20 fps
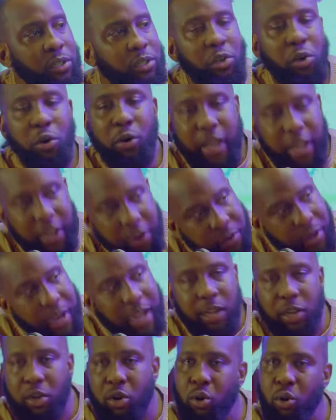no area
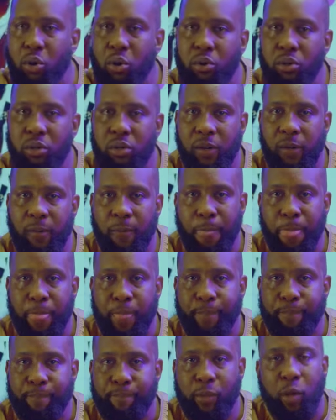code,
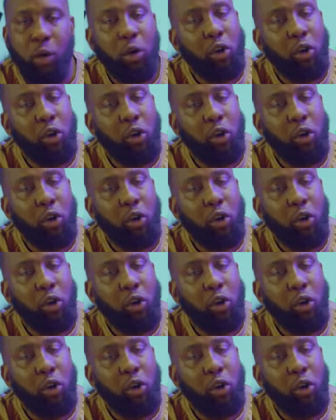no